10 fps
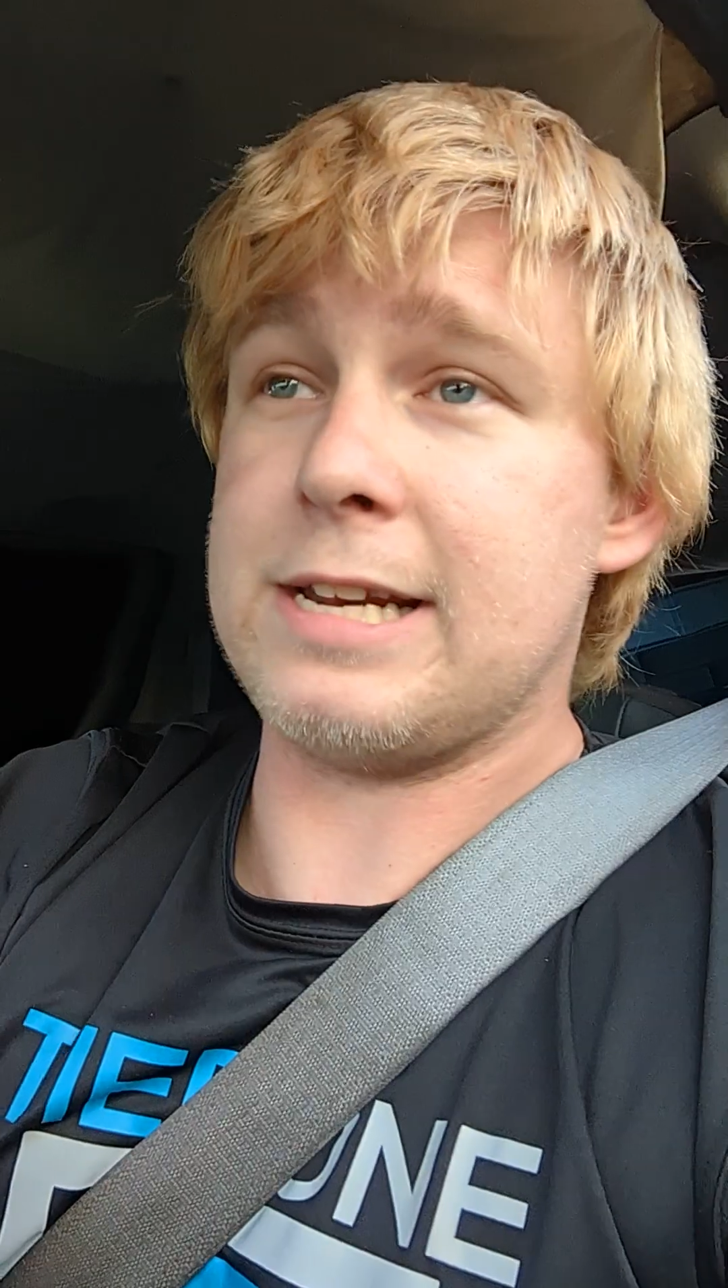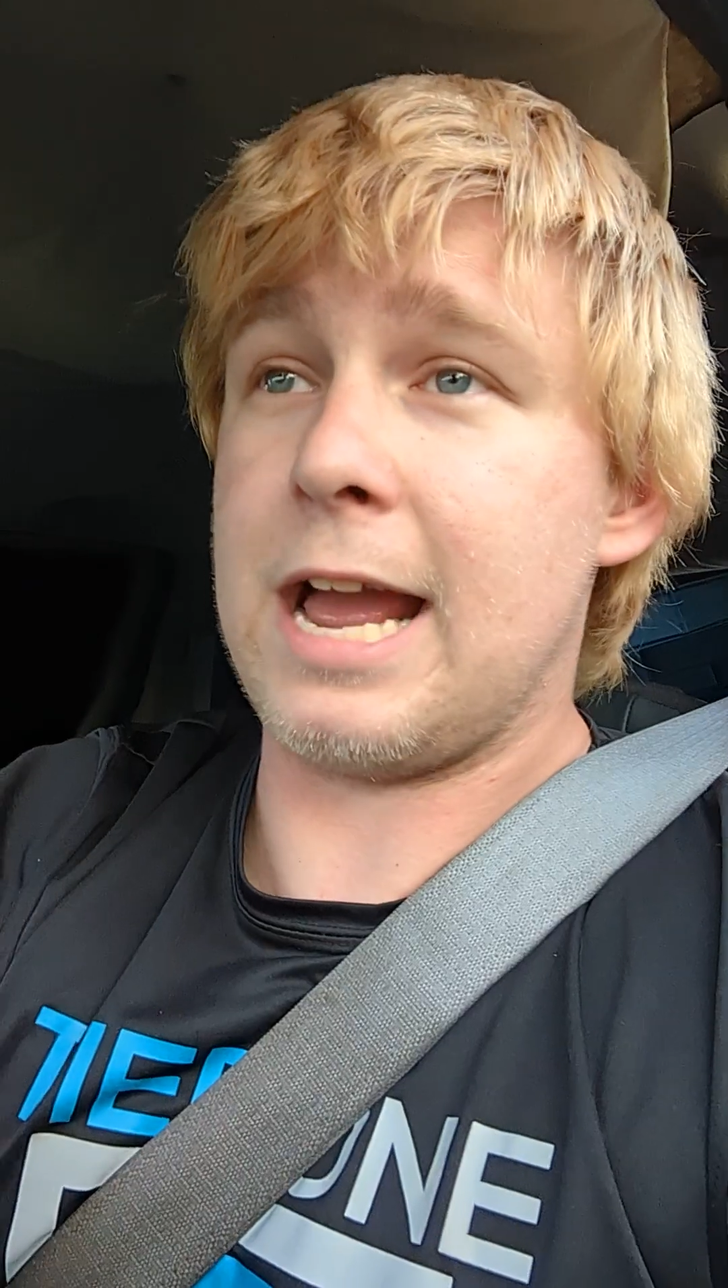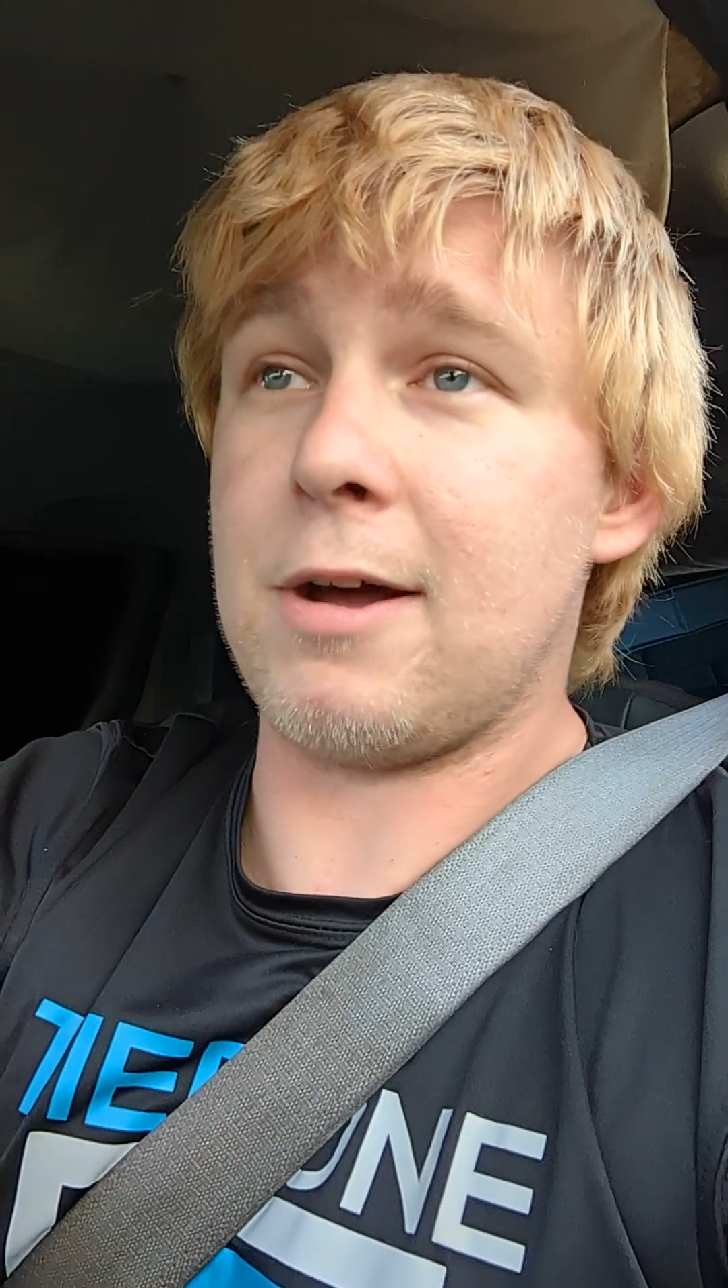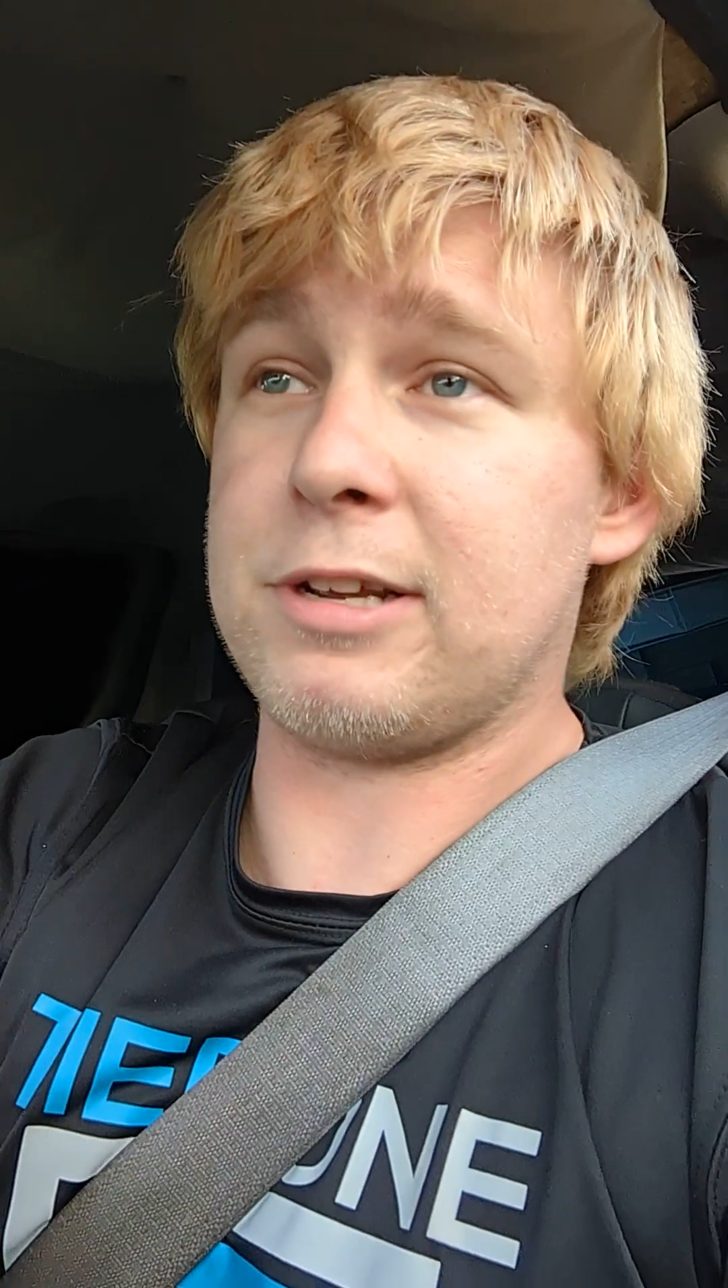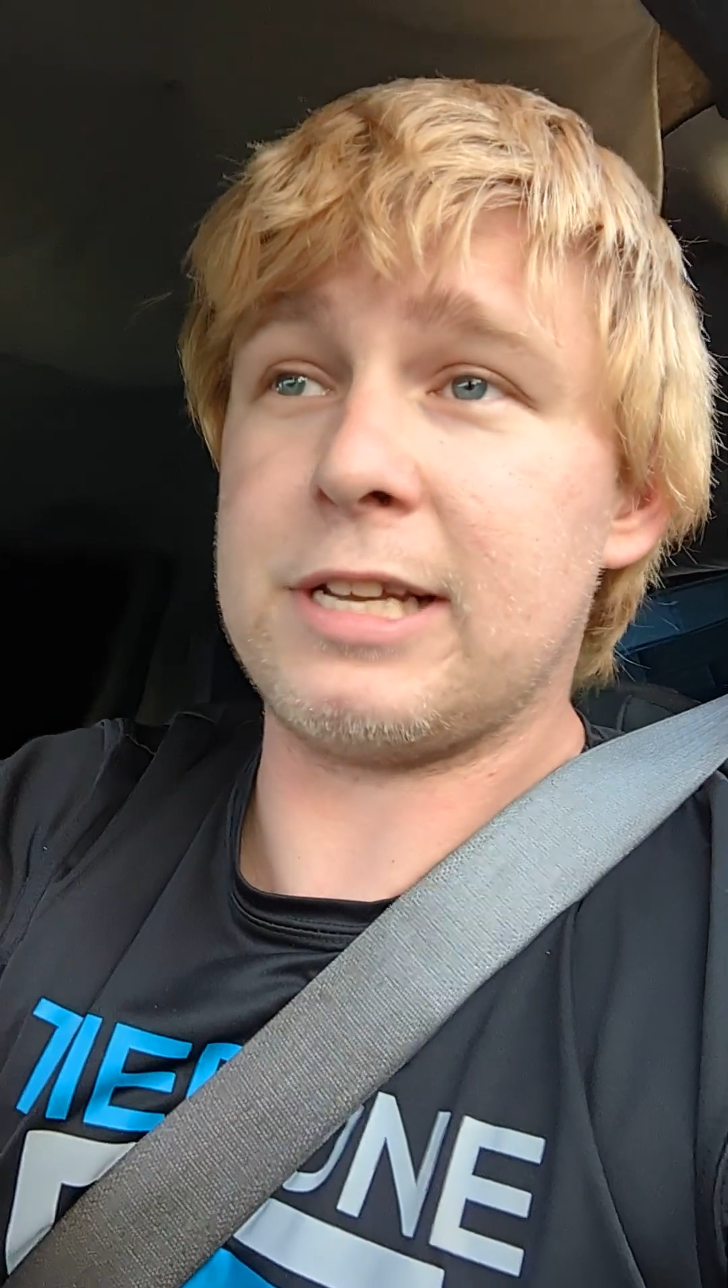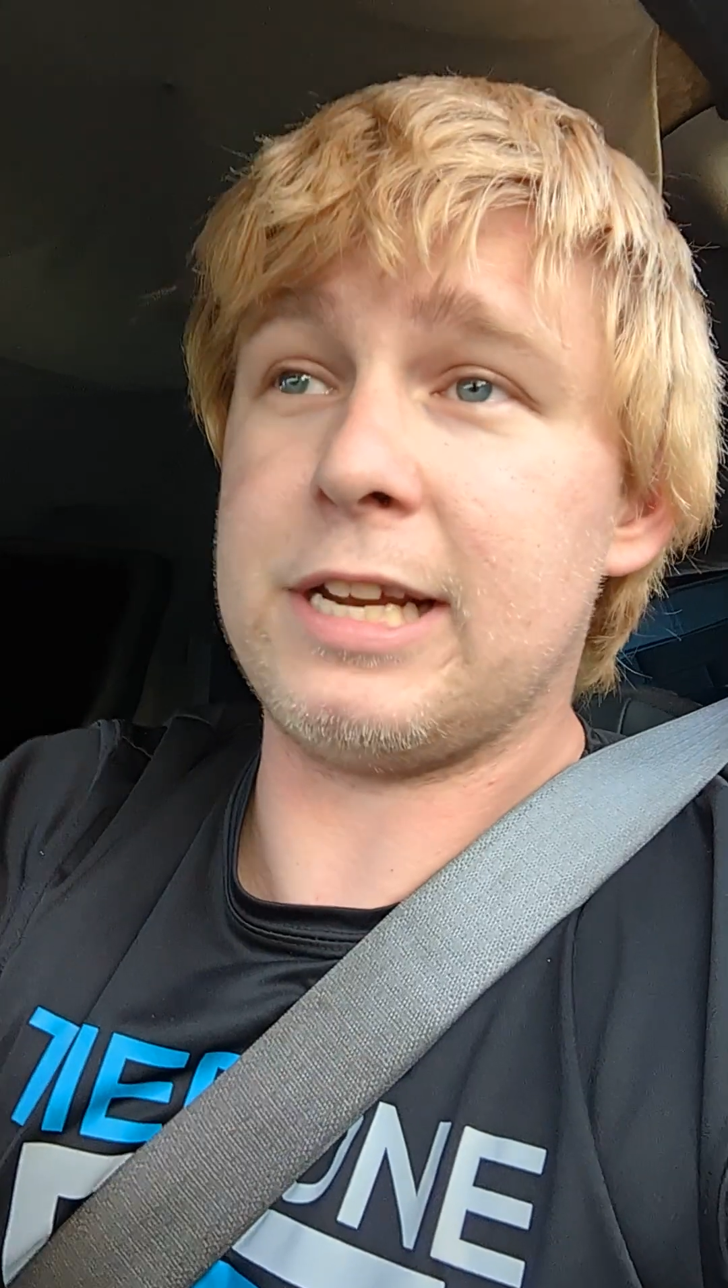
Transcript: now to get